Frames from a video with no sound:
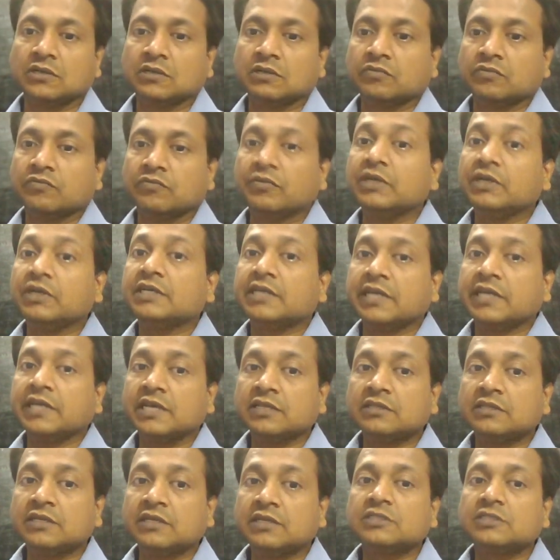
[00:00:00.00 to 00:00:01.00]
We will
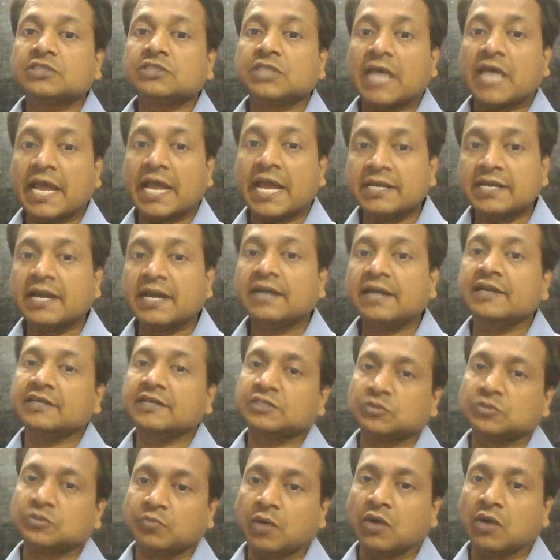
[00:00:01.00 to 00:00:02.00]
take the china
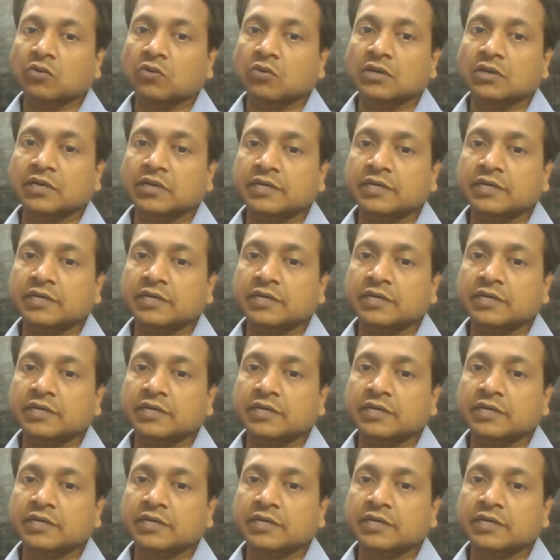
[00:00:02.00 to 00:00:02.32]
dish bowl.